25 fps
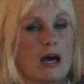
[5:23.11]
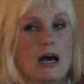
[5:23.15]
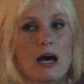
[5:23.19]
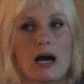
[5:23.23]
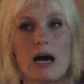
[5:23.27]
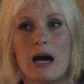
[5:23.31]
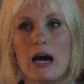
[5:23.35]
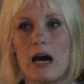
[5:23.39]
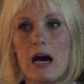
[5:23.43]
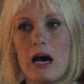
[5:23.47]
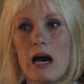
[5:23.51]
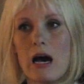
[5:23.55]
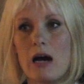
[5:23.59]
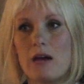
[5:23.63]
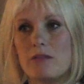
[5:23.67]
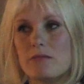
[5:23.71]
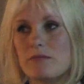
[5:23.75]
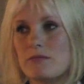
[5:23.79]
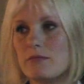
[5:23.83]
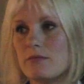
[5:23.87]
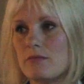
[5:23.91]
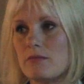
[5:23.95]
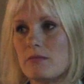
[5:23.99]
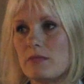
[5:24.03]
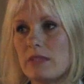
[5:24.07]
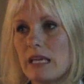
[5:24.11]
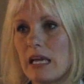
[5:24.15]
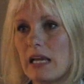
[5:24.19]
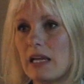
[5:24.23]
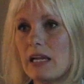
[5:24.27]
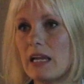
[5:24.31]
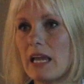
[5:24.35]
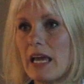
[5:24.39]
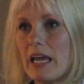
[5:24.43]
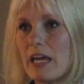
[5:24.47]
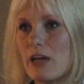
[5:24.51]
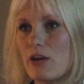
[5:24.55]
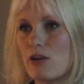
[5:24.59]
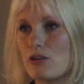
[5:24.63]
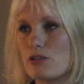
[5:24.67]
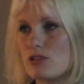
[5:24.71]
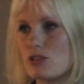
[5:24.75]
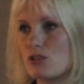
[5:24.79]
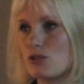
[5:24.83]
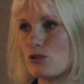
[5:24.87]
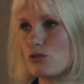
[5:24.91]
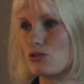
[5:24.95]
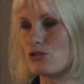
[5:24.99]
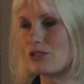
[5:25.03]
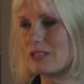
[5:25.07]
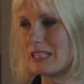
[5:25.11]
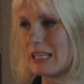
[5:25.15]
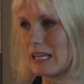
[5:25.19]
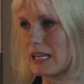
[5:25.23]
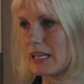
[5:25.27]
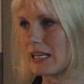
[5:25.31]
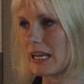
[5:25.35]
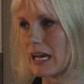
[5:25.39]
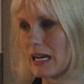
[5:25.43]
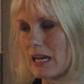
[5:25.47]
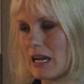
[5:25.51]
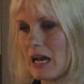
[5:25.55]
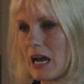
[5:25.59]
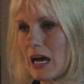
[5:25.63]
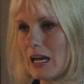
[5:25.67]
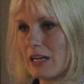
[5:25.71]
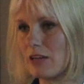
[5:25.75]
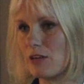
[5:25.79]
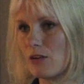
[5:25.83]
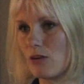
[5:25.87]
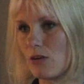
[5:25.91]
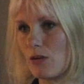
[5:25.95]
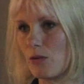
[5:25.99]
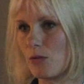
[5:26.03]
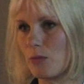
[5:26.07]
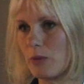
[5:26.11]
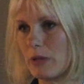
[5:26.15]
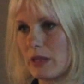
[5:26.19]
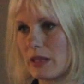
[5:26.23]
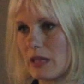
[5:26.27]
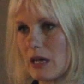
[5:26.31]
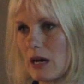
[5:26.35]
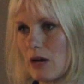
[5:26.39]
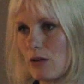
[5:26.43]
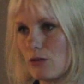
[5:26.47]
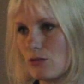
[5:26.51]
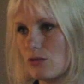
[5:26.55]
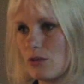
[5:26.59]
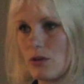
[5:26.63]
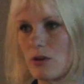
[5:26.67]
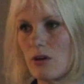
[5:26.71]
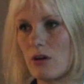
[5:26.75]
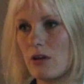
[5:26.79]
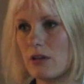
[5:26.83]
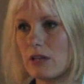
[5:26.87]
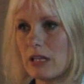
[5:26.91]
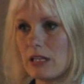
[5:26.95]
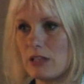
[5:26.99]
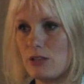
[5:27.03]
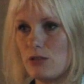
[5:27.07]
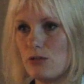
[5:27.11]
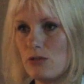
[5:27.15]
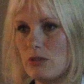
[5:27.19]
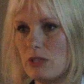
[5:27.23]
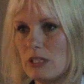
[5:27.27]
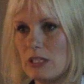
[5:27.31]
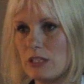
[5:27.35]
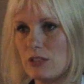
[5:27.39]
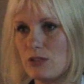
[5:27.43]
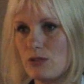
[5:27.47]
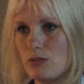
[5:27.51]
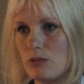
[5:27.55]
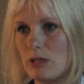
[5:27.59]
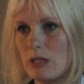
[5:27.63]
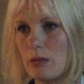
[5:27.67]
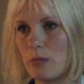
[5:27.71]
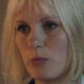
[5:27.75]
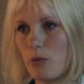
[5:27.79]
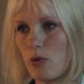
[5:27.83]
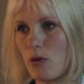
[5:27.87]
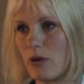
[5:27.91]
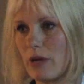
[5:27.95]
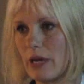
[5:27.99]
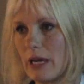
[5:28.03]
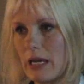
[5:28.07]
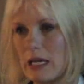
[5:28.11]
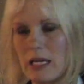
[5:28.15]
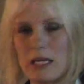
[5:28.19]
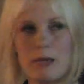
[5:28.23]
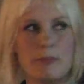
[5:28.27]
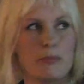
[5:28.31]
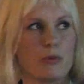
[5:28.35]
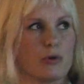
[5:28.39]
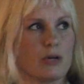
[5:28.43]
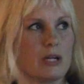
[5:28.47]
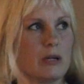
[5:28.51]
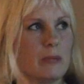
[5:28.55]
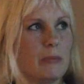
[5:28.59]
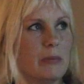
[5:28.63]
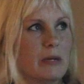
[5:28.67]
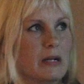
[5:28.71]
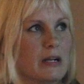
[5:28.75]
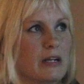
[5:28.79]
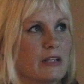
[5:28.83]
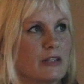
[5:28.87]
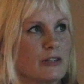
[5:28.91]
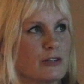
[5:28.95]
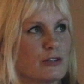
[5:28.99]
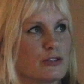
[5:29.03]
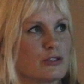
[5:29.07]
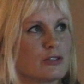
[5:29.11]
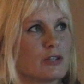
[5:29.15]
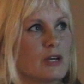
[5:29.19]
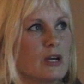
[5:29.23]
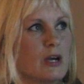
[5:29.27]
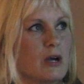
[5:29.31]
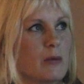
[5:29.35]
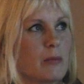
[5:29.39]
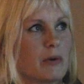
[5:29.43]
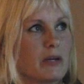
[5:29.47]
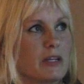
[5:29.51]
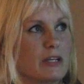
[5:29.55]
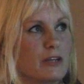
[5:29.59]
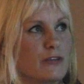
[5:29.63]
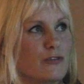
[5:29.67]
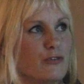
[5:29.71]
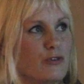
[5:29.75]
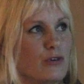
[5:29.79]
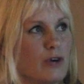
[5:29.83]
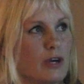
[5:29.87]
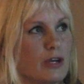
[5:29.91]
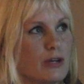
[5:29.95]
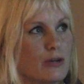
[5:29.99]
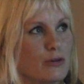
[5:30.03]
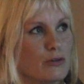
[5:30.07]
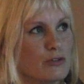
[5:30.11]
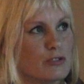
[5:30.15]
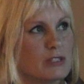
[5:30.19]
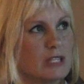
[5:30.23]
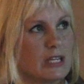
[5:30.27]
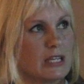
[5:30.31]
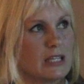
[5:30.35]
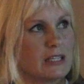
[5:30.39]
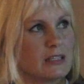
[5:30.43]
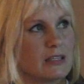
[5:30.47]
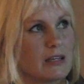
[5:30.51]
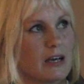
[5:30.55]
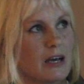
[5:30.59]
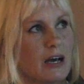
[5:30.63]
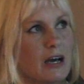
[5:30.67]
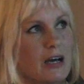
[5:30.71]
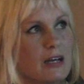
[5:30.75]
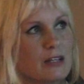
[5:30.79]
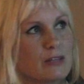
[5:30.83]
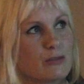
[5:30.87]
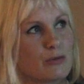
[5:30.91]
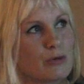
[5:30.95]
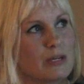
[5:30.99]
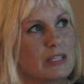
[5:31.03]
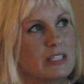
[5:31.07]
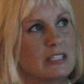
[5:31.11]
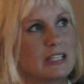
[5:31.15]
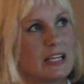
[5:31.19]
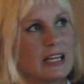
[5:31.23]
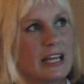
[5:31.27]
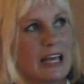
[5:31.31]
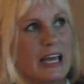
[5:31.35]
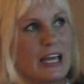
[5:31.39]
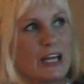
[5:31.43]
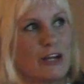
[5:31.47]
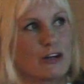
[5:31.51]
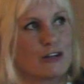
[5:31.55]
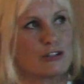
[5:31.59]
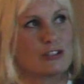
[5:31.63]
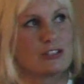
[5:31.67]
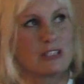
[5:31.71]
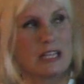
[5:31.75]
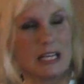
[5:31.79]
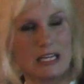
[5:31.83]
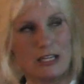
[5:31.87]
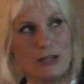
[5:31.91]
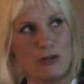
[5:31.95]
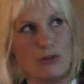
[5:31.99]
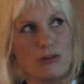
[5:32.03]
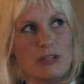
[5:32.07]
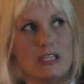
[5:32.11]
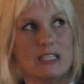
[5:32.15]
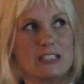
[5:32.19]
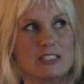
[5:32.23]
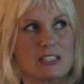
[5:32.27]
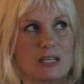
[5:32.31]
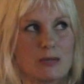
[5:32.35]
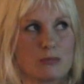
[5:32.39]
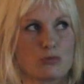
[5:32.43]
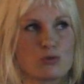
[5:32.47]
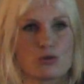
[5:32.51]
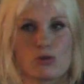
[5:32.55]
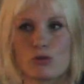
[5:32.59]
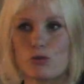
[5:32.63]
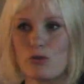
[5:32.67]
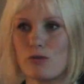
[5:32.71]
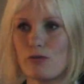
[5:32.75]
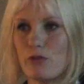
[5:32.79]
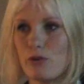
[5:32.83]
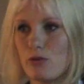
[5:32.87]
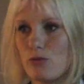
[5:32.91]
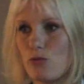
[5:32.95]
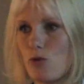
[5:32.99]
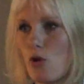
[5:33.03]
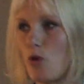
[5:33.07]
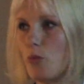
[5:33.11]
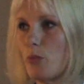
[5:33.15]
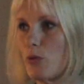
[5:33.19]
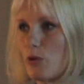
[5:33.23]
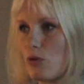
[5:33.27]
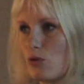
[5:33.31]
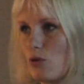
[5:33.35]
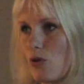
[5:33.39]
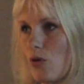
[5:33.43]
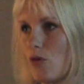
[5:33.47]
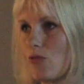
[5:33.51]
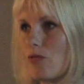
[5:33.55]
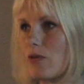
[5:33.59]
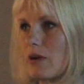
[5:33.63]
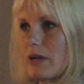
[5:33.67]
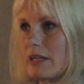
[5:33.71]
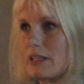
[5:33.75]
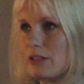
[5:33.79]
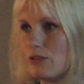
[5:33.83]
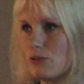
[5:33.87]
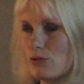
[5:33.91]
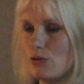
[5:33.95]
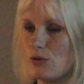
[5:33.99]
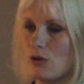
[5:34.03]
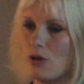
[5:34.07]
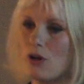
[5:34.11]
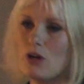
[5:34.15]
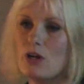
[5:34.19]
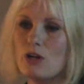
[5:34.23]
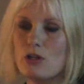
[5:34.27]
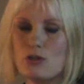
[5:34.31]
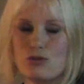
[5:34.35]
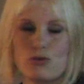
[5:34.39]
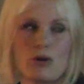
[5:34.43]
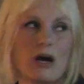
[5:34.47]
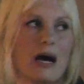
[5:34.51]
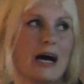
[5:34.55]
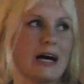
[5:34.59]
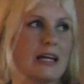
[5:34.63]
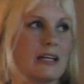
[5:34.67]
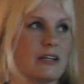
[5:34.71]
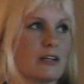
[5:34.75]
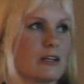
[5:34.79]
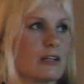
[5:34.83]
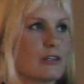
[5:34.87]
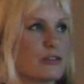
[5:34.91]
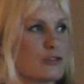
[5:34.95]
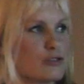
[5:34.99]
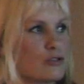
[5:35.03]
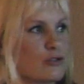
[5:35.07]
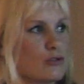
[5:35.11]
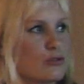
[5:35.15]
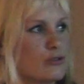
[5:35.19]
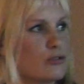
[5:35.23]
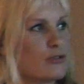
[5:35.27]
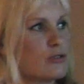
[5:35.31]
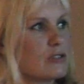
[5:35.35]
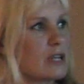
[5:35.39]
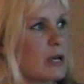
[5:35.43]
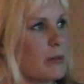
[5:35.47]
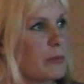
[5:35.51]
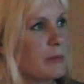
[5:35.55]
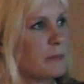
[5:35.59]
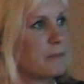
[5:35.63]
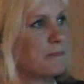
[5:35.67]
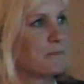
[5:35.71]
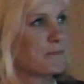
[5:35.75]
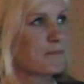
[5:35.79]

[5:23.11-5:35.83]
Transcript: 10 layers you still can handle without that you need to employ any bodybuilders, but if you are using 20 layers, then you need some sort of a robot already to handle the system.